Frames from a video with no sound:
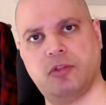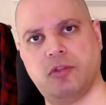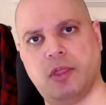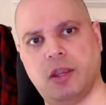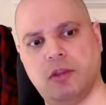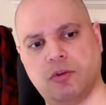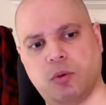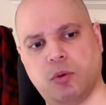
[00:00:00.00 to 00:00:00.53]
that
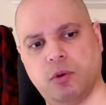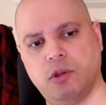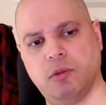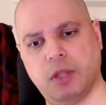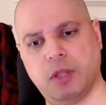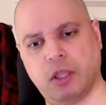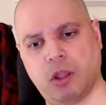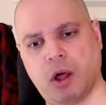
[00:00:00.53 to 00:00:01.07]
is going to be
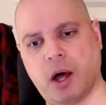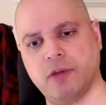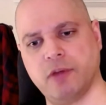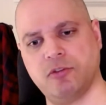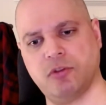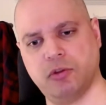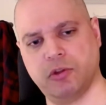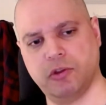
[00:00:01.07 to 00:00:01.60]

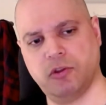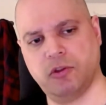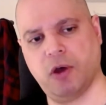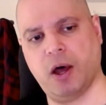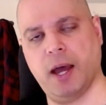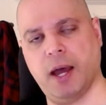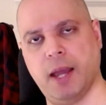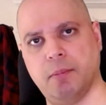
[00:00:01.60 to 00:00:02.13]
lost to
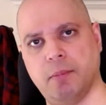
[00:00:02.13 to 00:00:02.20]
time,